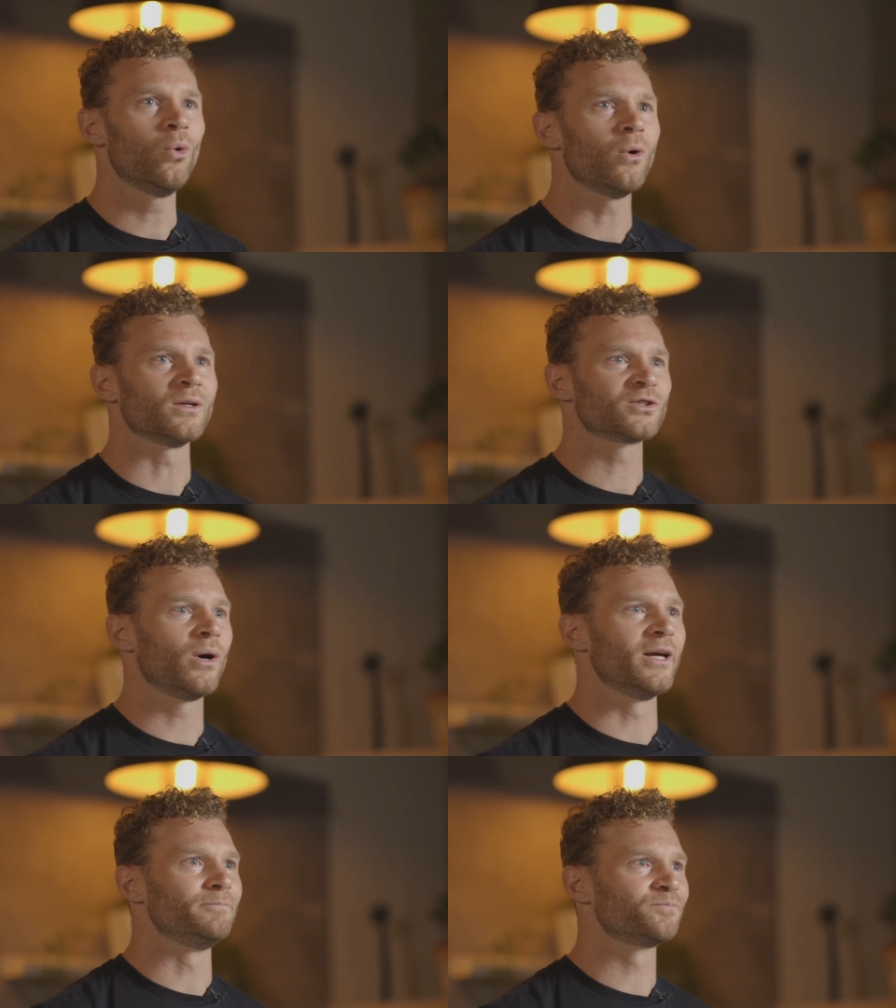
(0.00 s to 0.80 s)
Oh, it's
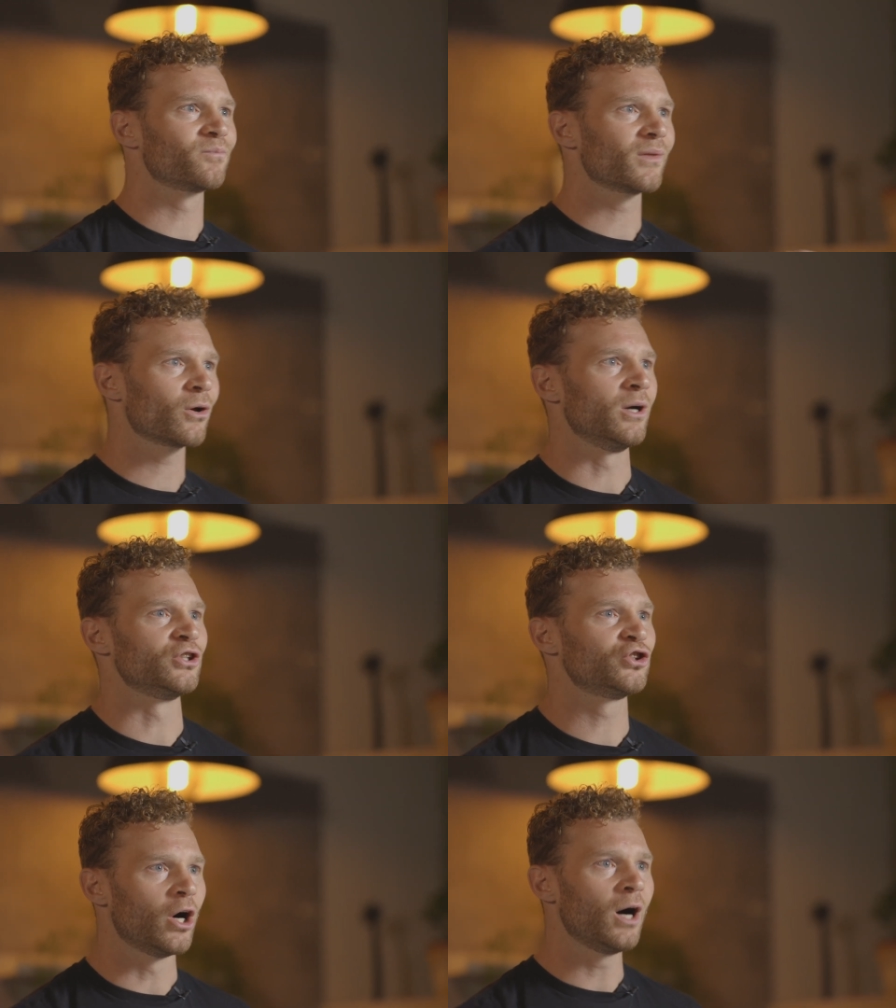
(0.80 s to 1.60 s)
quite quite
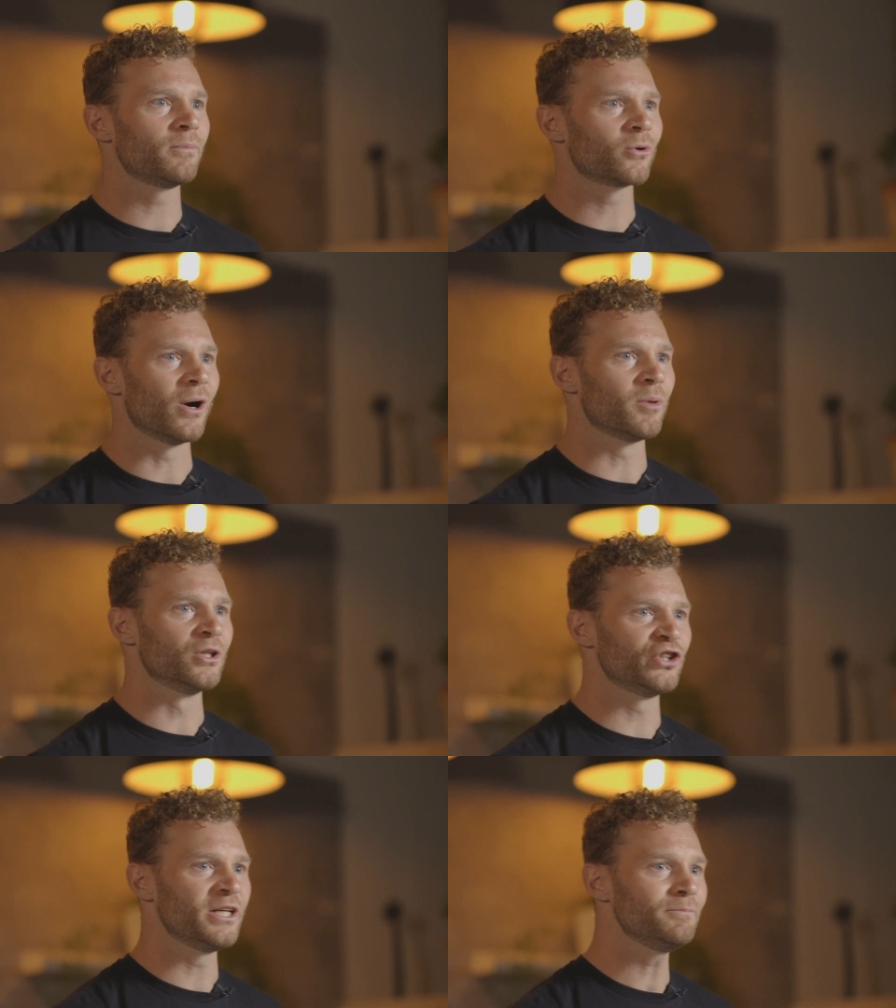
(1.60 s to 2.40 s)
sharp, quite
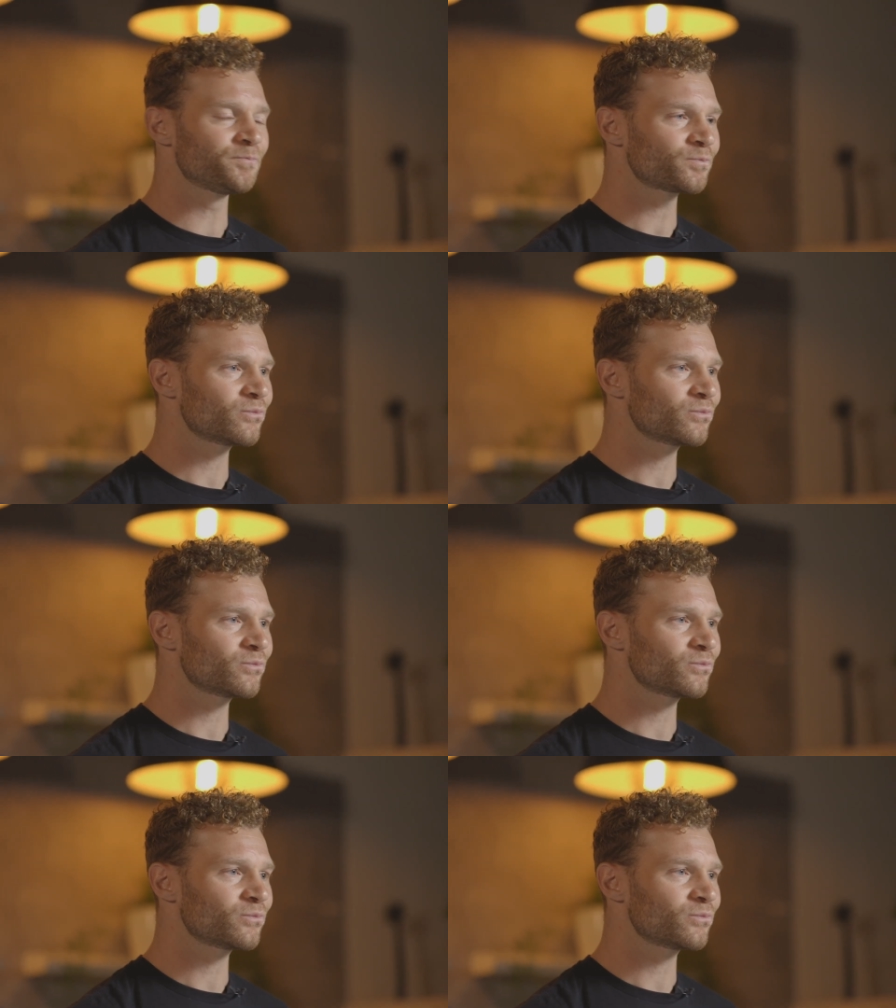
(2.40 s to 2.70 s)
punchy.